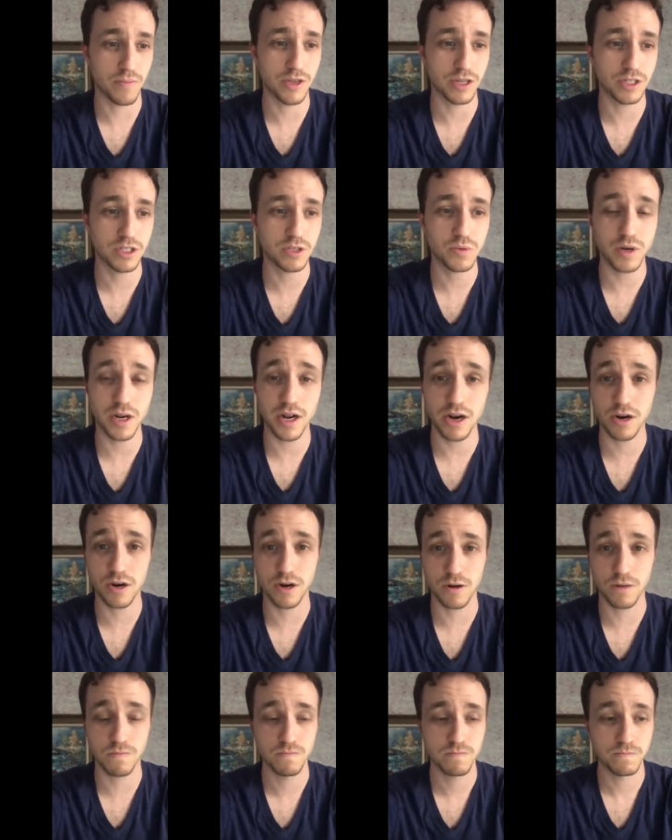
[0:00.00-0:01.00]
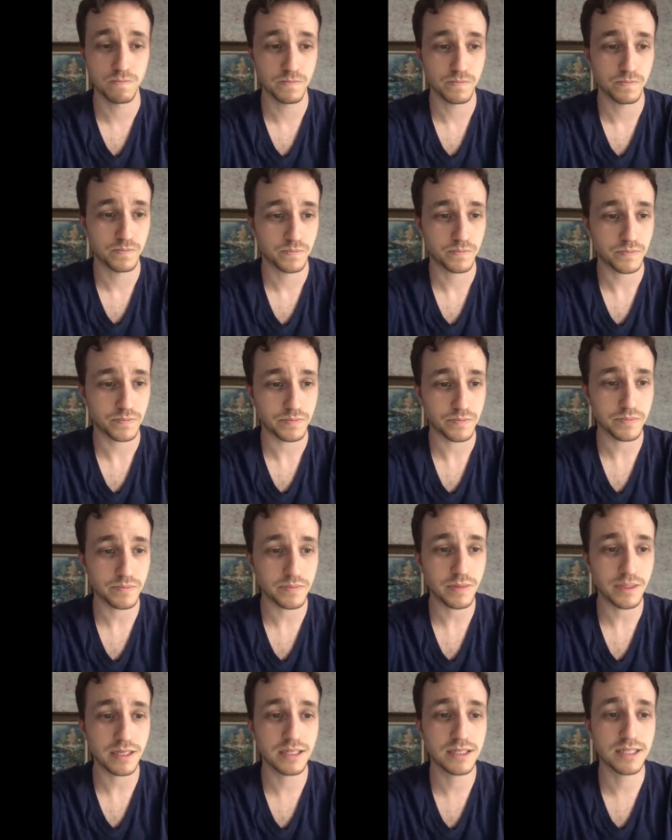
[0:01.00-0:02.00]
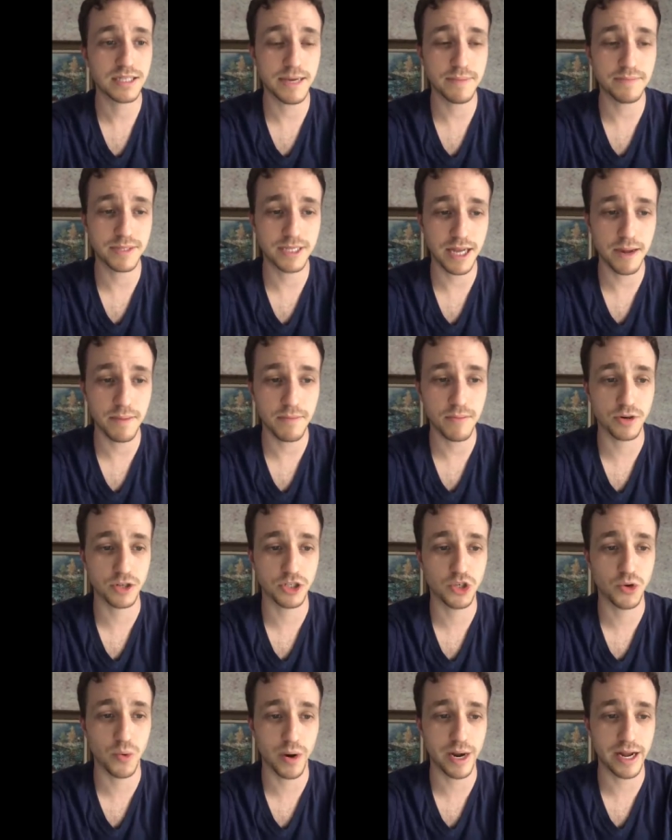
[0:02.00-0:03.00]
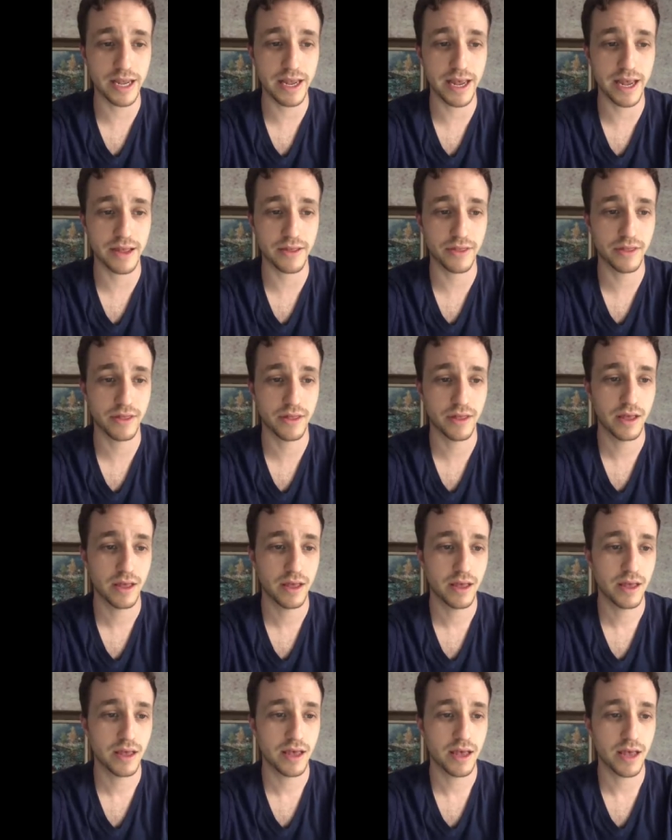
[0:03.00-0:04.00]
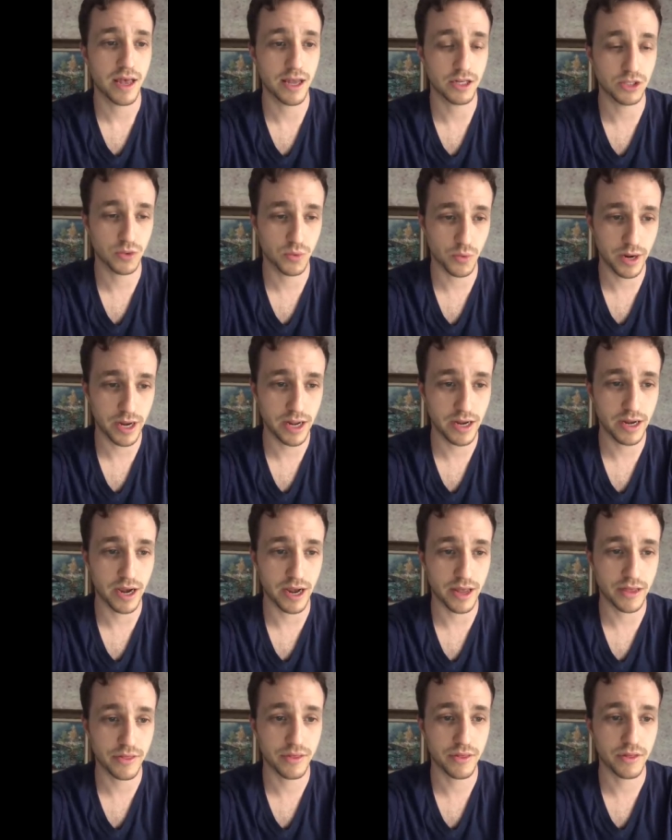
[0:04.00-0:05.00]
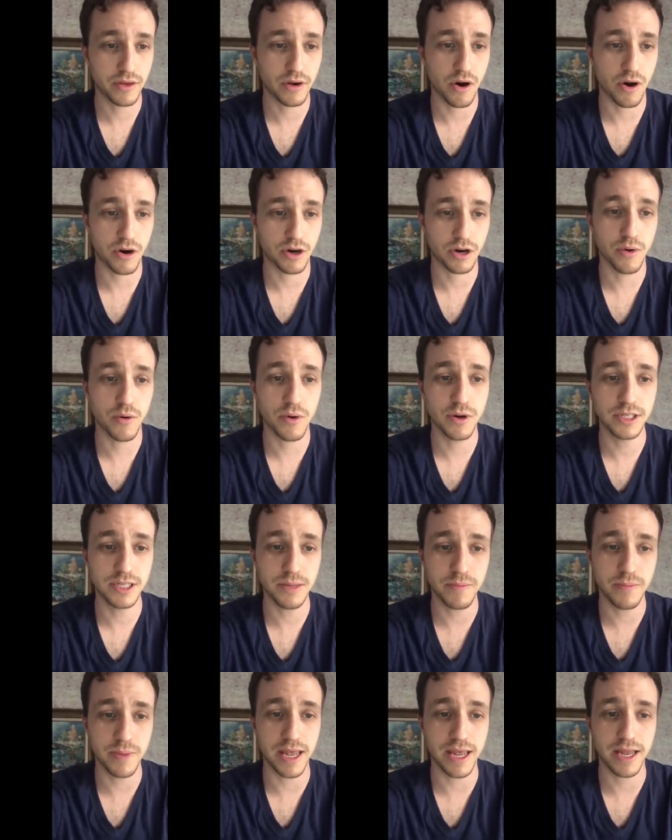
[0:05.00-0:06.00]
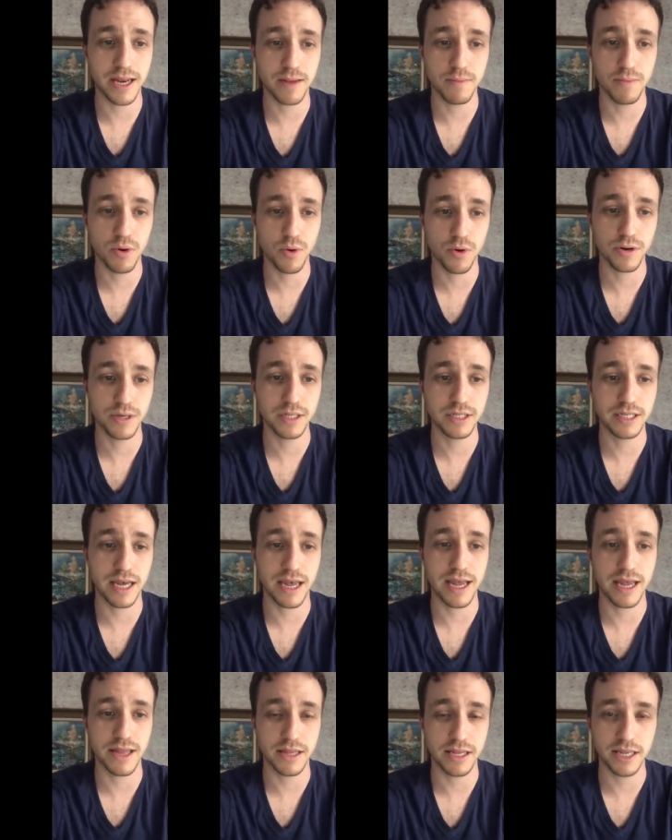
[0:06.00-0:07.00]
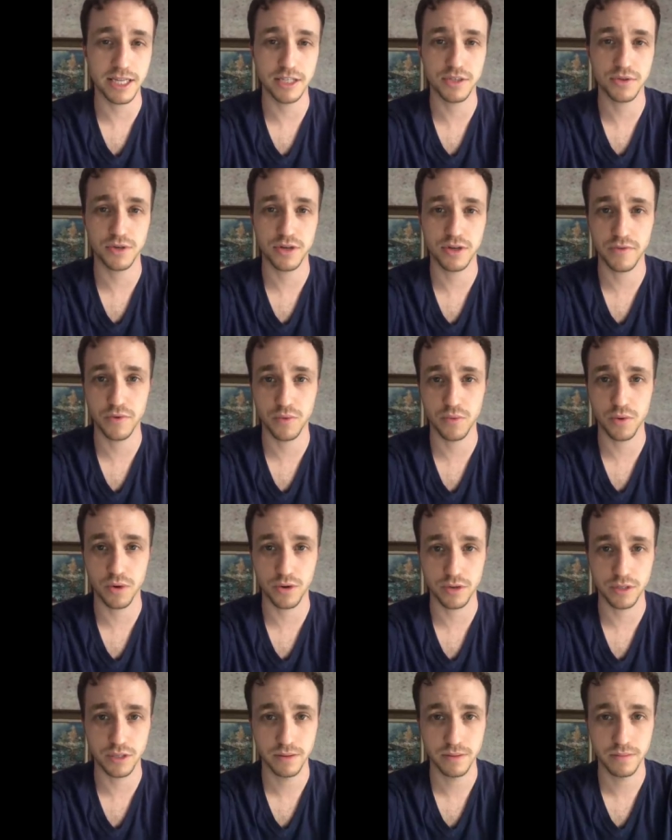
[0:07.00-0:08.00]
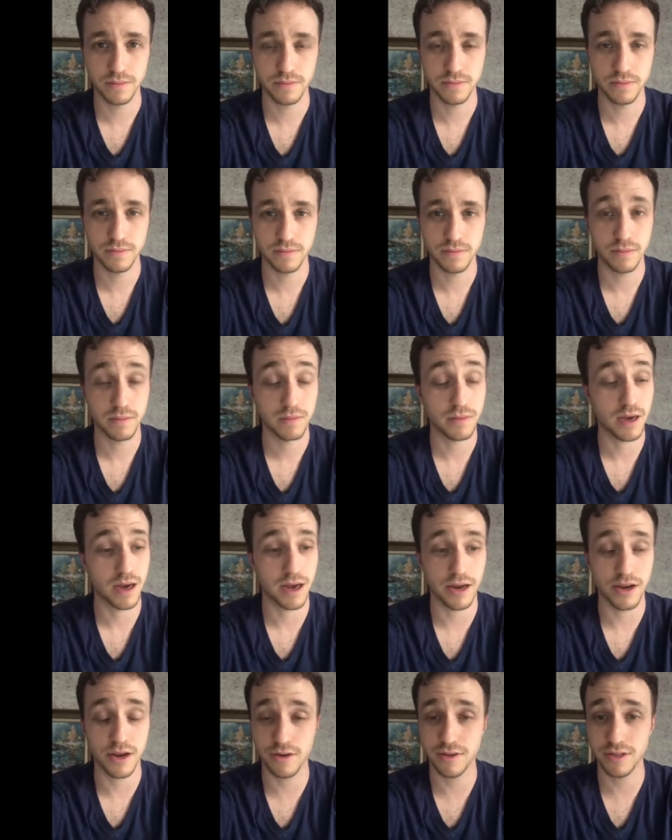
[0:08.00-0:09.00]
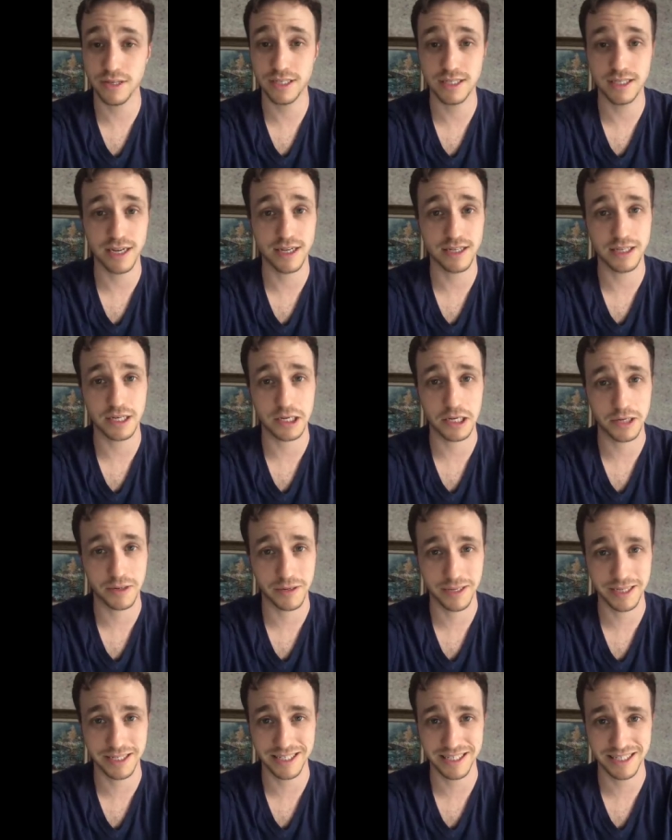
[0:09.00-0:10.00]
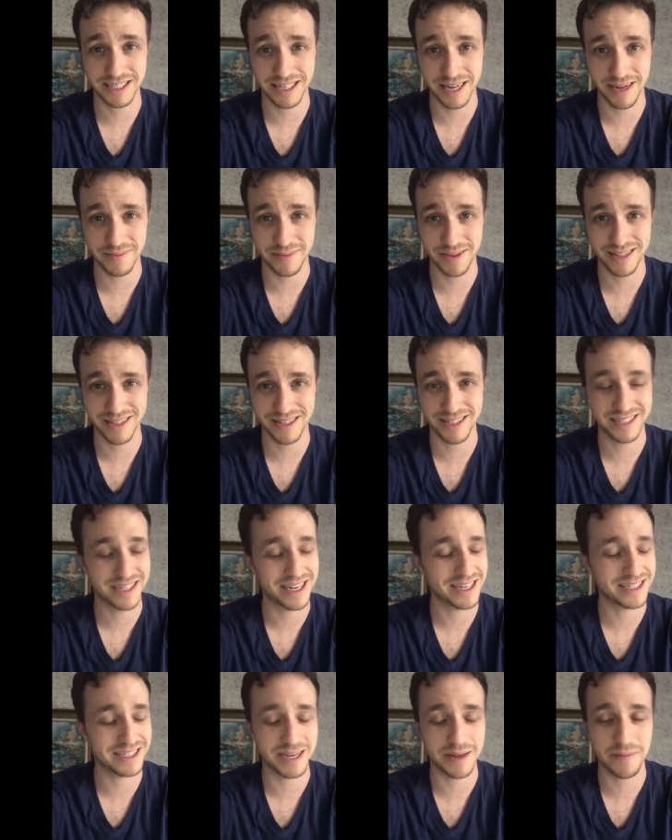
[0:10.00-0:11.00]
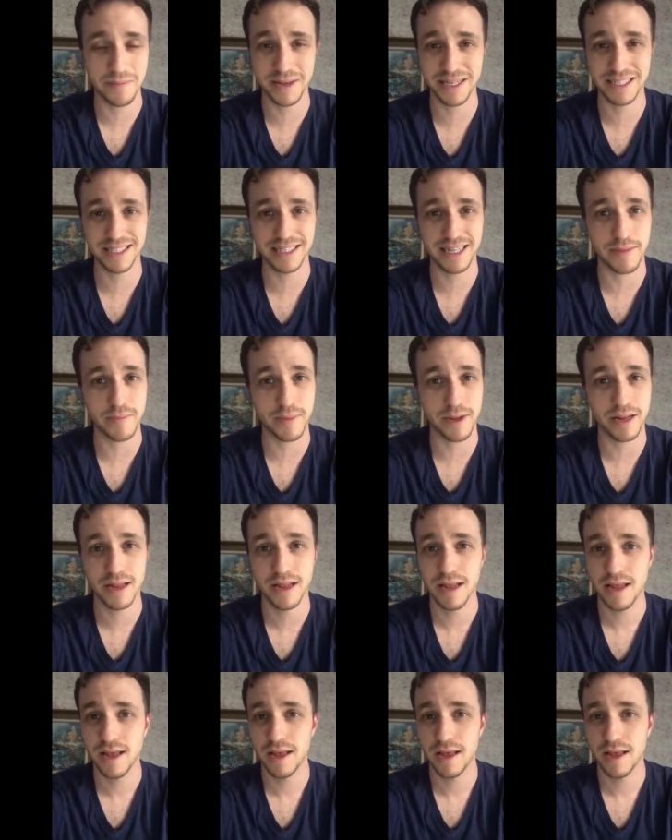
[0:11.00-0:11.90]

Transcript: This is what I heard September 28th and 29th are going to be an important day in the history of the world. I know this sounds like a crazy statement. This sounds like a big statement.